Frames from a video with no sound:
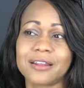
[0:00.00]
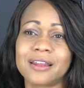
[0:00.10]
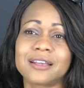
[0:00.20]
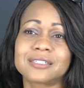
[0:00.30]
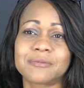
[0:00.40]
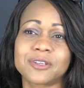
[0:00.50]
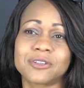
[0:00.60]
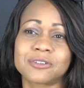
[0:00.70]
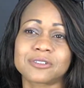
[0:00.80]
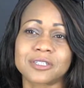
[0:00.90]
not
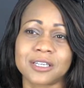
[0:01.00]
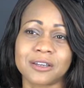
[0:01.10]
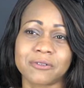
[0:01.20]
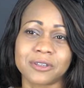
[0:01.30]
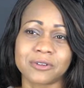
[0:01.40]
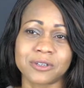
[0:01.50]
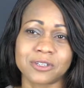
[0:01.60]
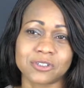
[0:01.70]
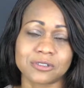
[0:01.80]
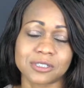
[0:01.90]
something you usually get when you
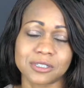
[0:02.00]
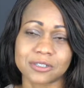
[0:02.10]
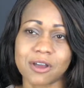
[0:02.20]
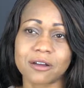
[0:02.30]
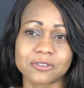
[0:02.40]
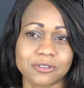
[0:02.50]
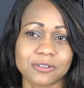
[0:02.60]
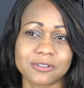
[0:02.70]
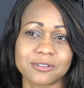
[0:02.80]
initially see a doctor.